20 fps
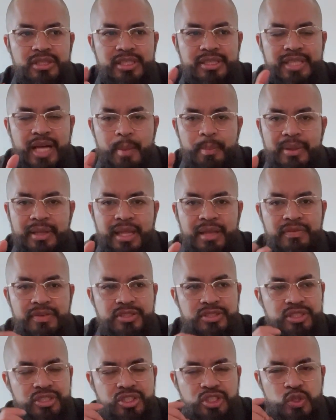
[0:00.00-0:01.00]
It's not belief.
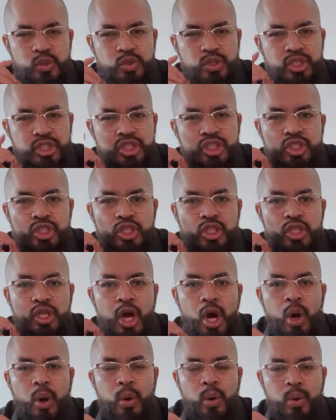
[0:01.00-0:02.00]
It's just you just
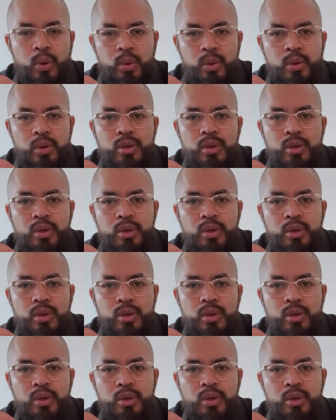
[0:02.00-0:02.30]
know.